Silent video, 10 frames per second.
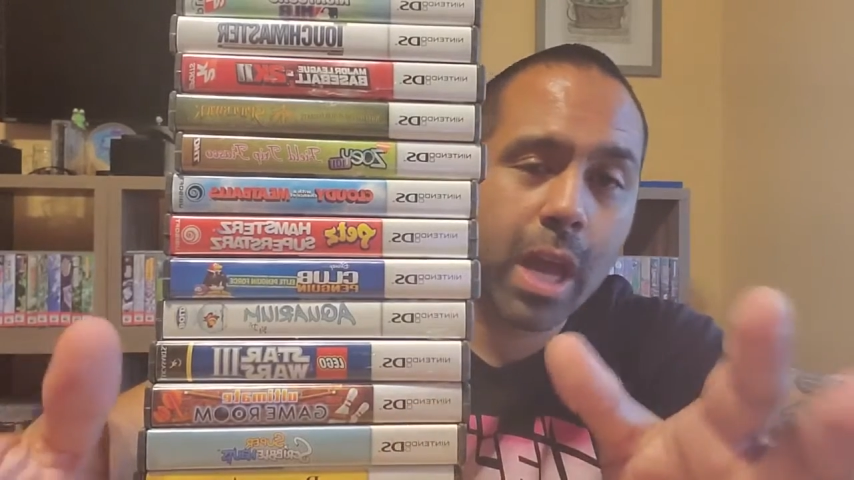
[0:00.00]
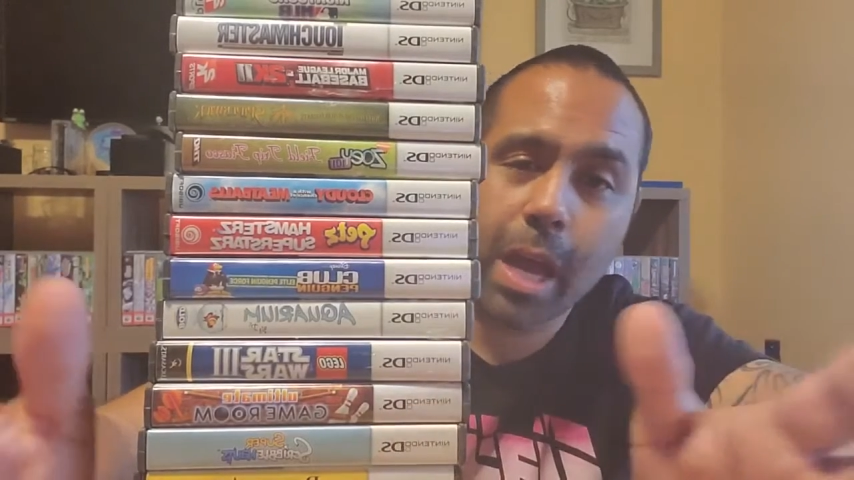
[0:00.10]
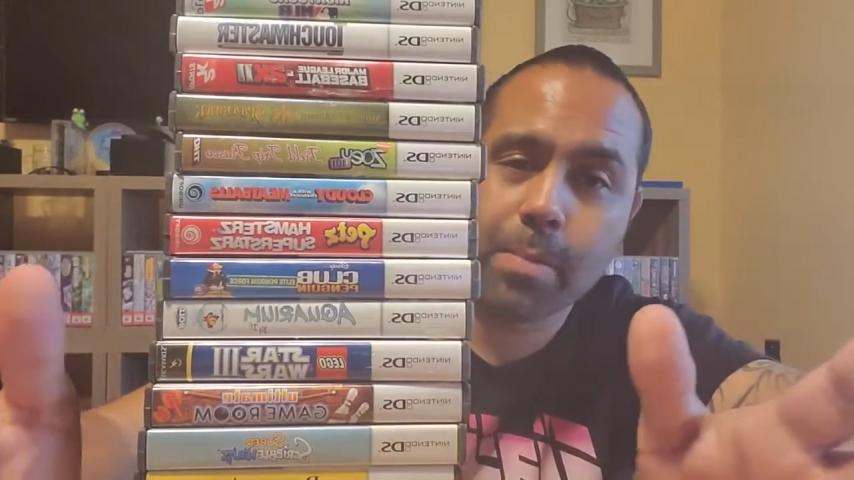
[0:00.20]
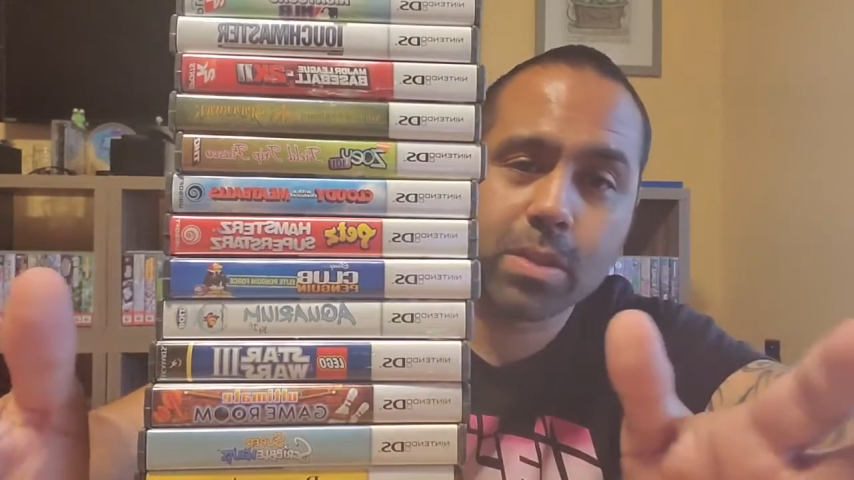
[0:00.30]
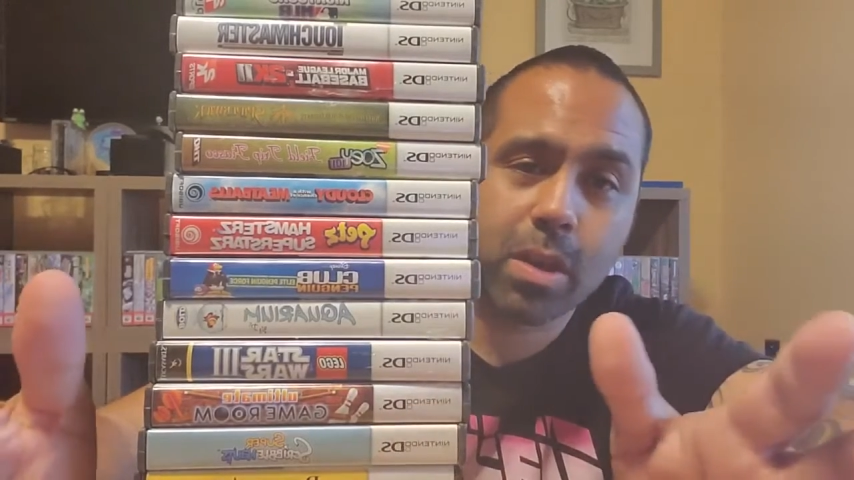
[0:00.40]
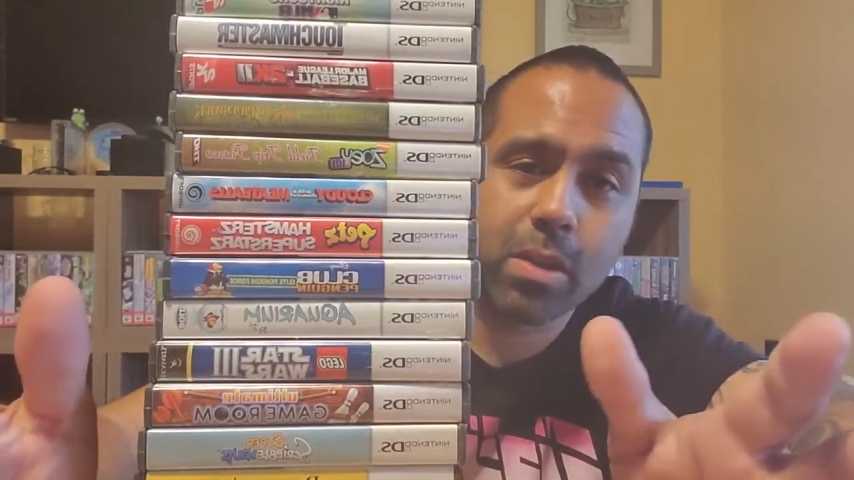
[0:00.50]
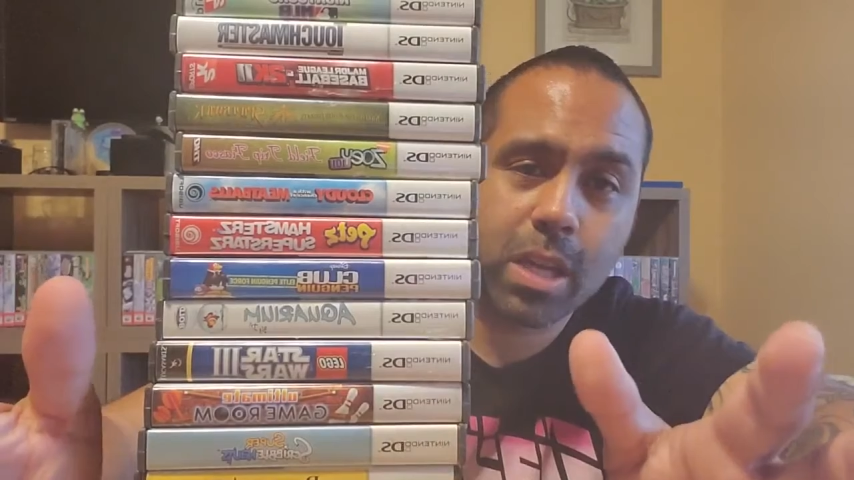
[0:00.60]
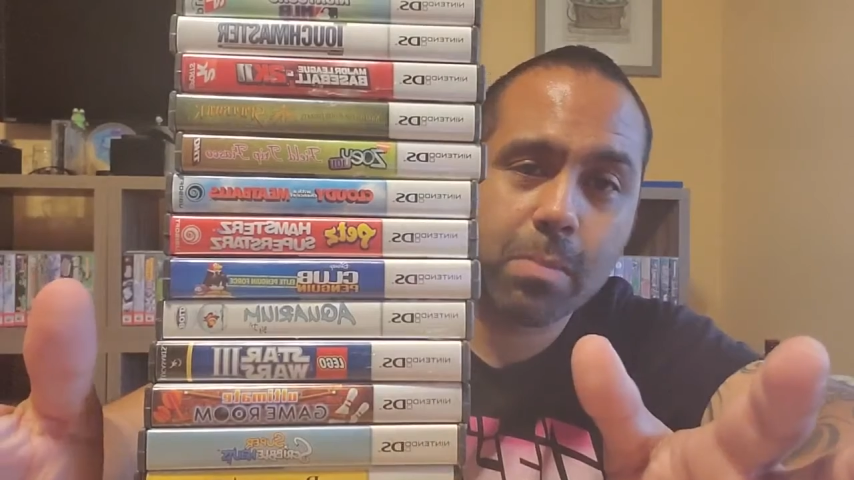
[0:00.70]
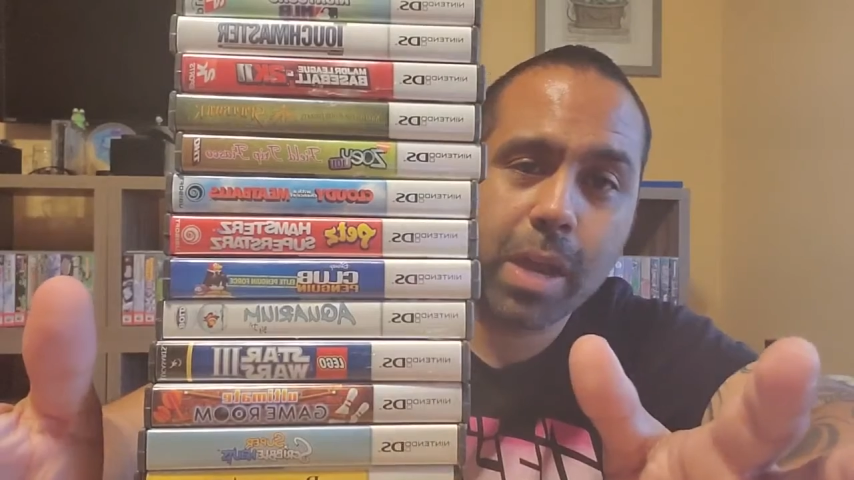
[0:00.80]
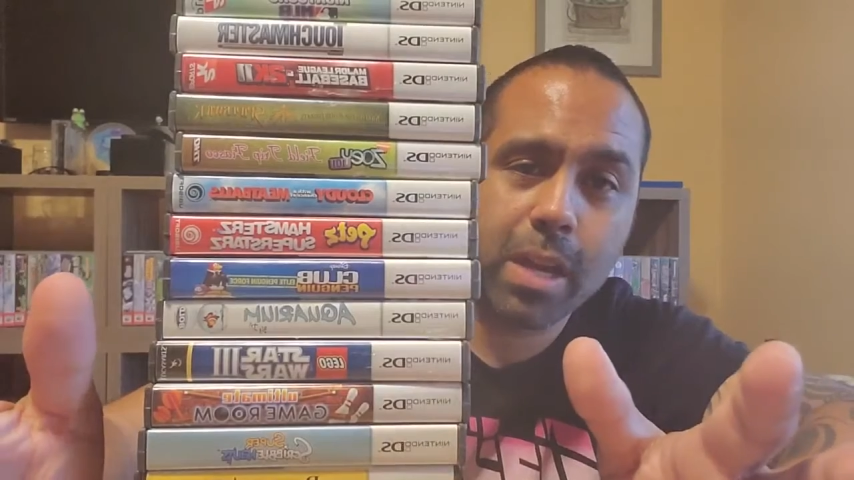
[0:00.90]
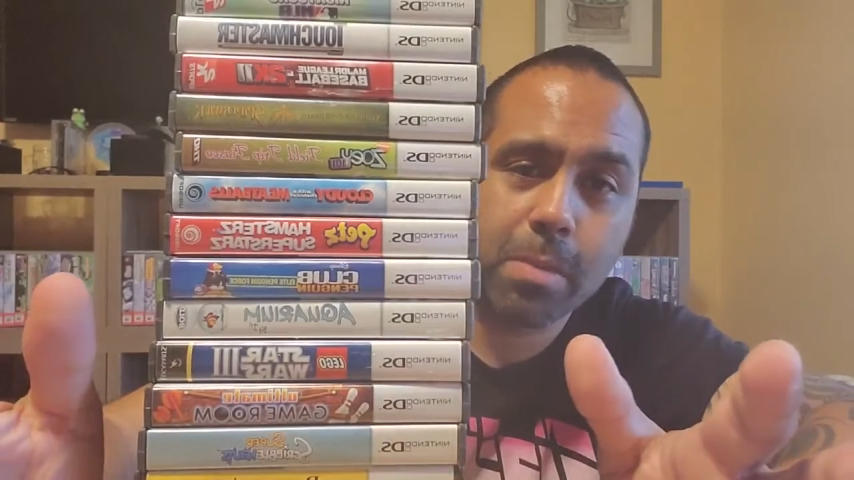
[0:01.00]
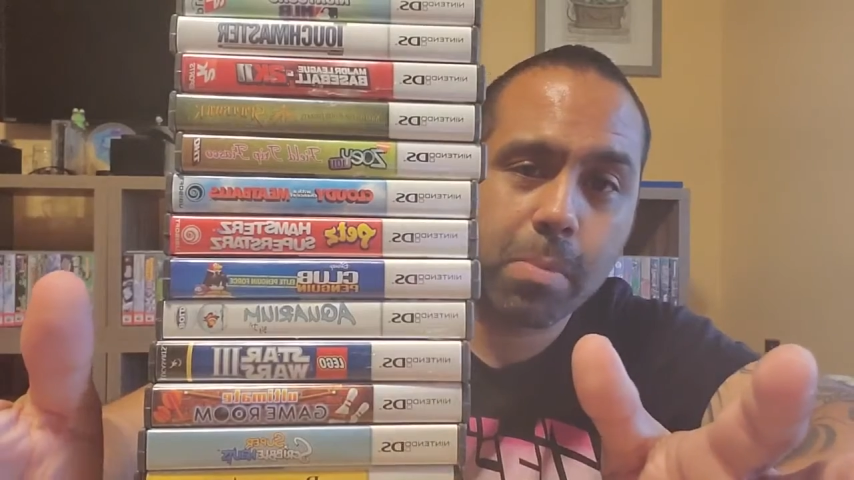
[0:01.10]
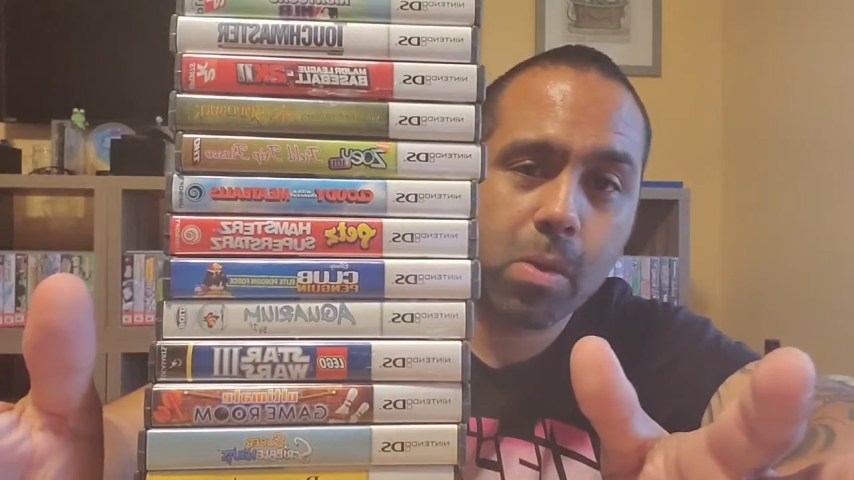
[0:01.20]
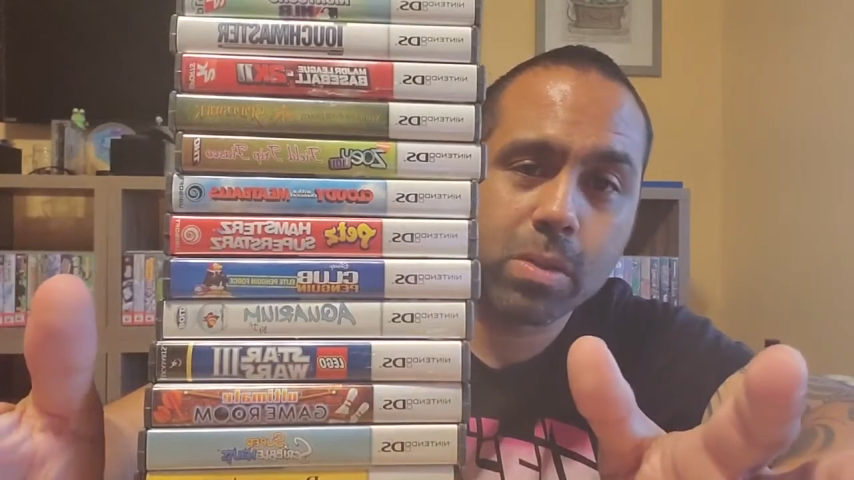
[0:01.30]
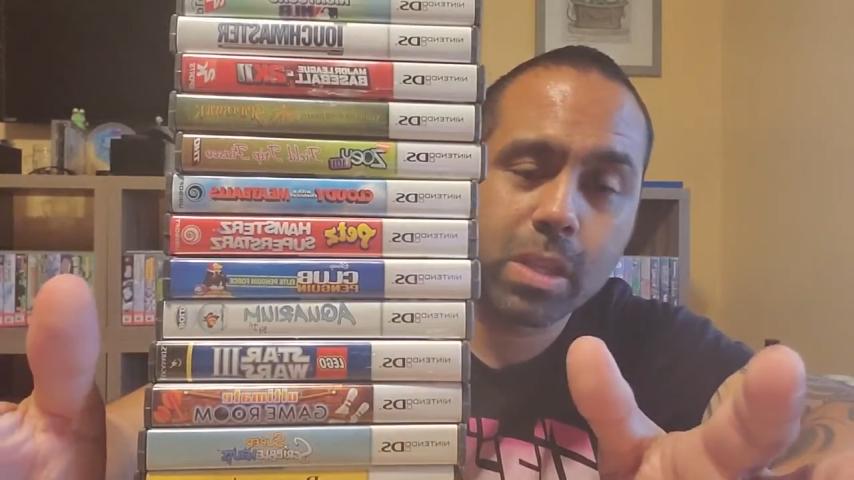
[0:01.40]
Amazon, eBay in a
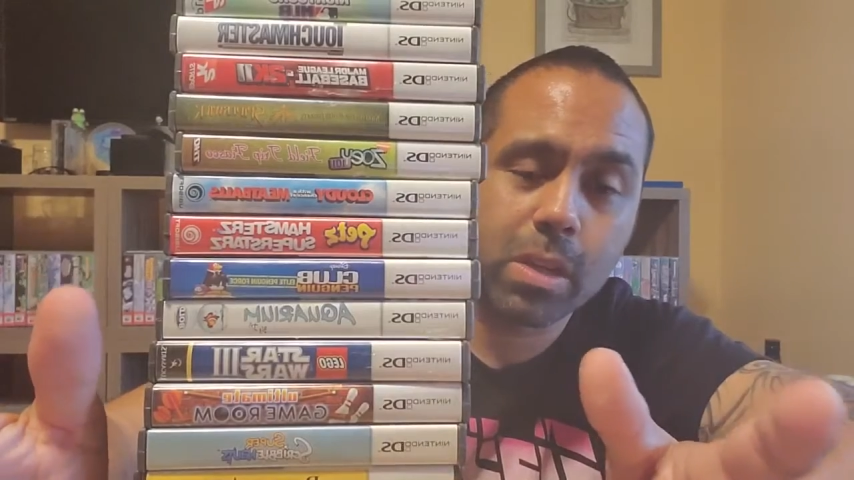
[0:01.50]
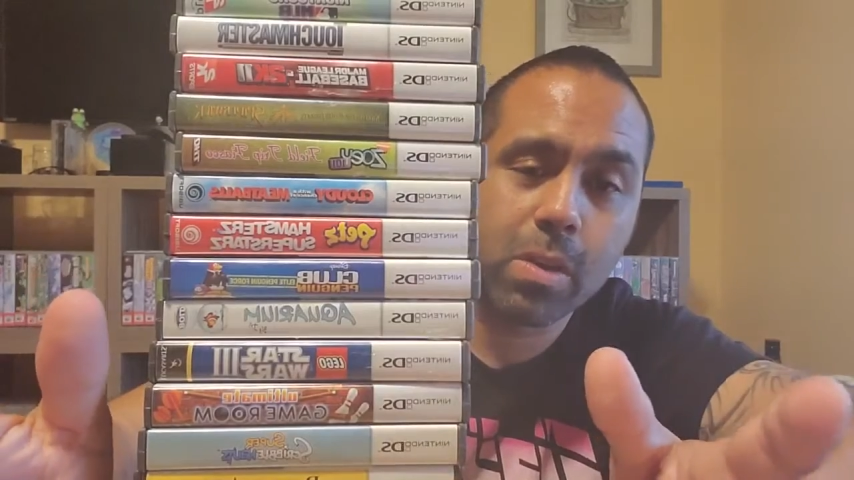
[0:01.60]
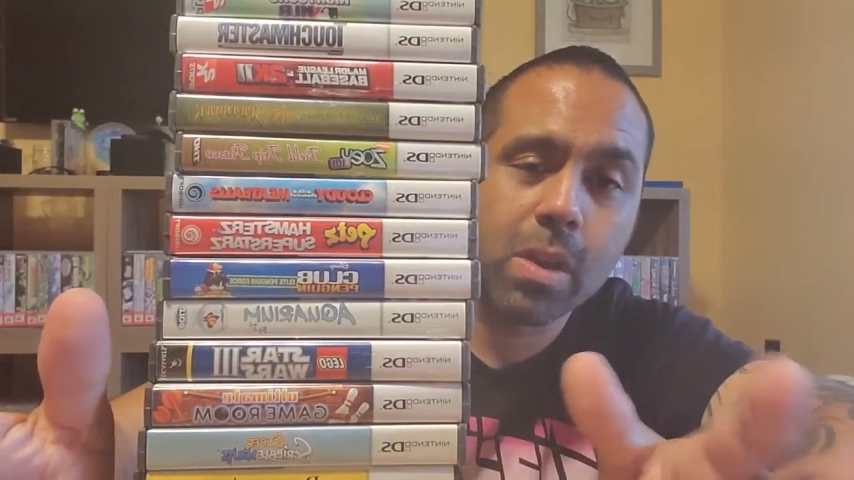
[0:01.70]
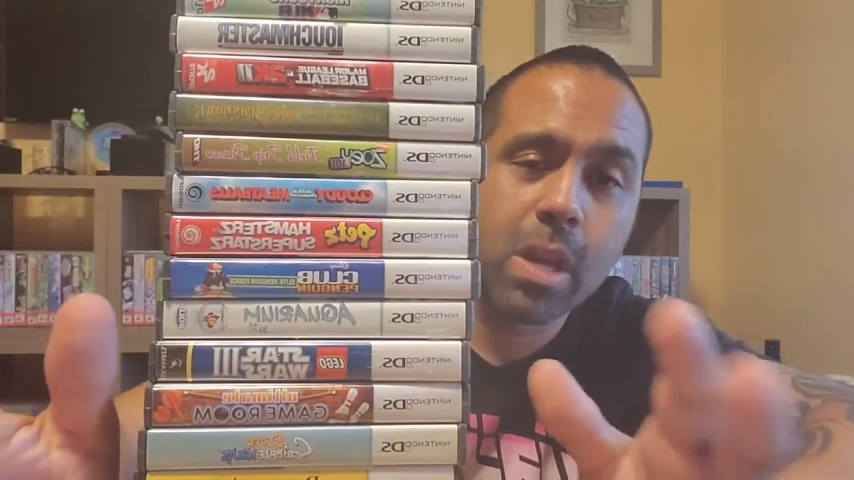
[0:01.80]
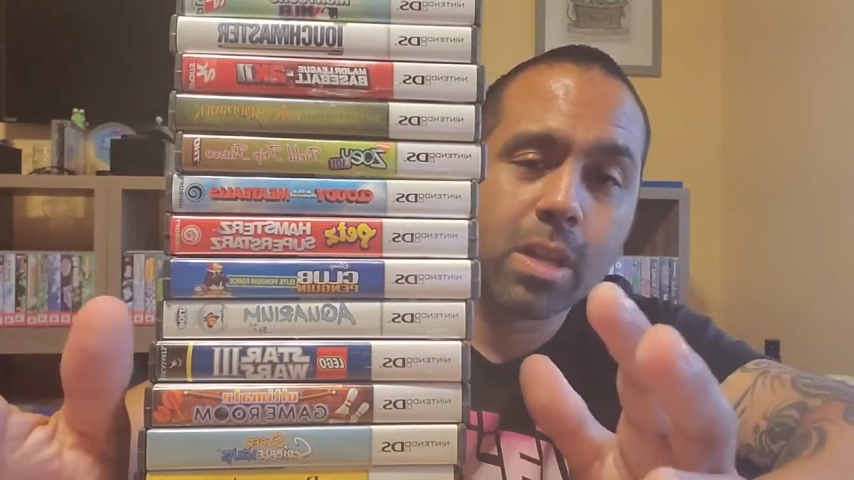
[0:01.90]
bulk deal.